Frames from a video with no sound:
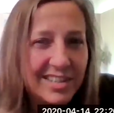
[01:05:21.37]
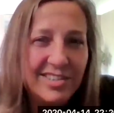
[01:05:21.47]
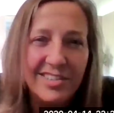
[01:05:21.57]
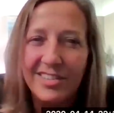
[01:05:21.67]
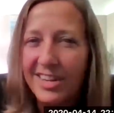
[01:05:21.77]
I
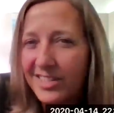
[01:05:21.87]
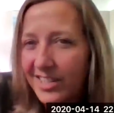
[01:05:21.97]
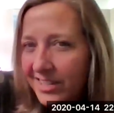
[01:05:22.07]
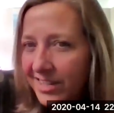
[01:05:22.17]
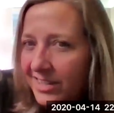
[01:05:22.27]
just saw
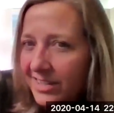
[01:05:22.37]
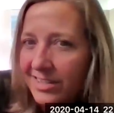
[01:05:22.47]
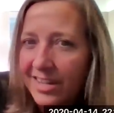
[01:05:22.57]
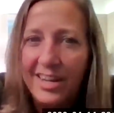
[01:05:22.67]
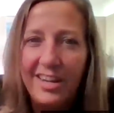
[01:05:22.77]
Jesus
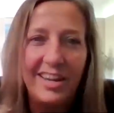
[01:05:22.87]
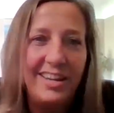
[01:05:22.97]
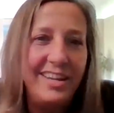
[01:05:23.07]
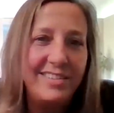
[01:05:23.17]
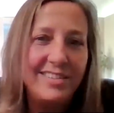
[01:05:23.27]

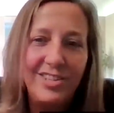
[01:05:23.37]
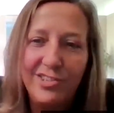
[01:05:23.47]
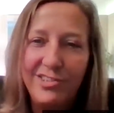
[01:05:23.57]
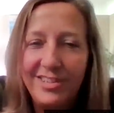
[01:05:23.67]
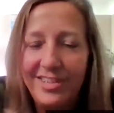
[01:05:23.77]
and he said
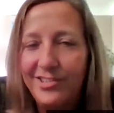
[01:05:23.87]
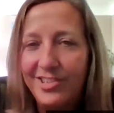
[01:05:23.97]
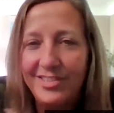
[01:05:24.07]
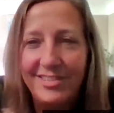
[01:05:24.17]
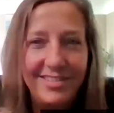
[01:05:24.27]
you you
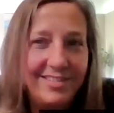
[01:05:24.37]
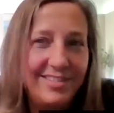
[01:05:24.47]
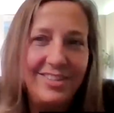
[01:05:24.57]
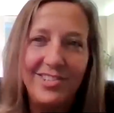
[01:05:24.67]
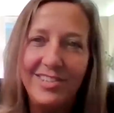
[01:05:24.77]
should do
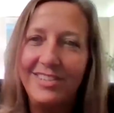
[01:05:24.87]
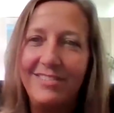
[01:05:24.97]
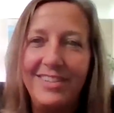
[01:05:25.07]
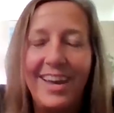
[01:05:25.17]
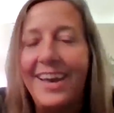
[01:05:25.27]
you
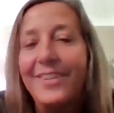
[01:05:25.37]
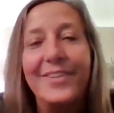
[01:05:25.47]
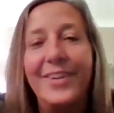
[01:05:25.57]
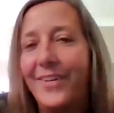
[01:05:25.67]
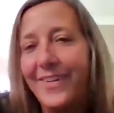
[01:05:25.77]
shouldn't I
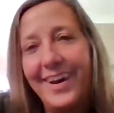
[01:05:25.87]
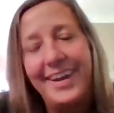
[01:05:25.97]
don't know.